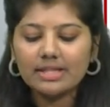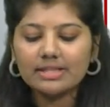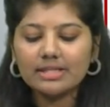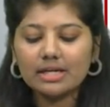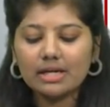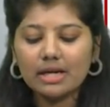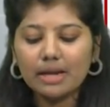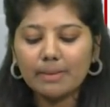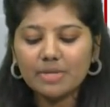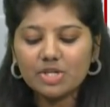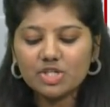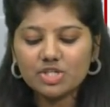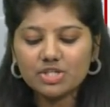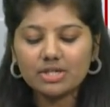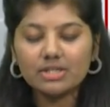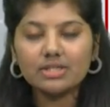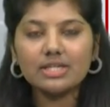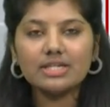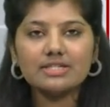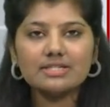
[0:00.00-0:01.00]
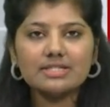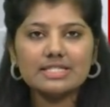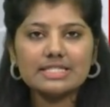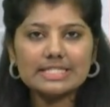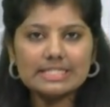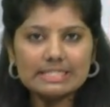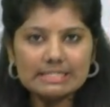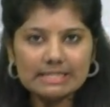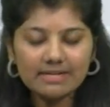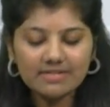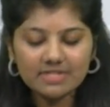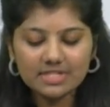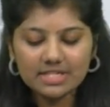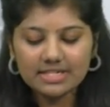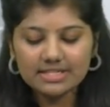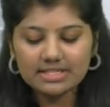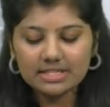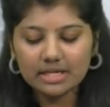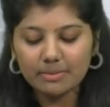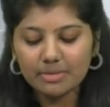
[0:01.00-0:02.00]
The commission, that is the Central
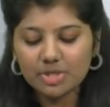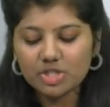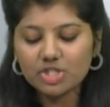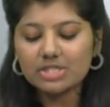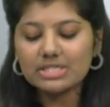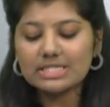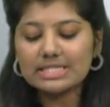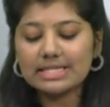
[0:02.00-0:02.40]
Vigilance Commission,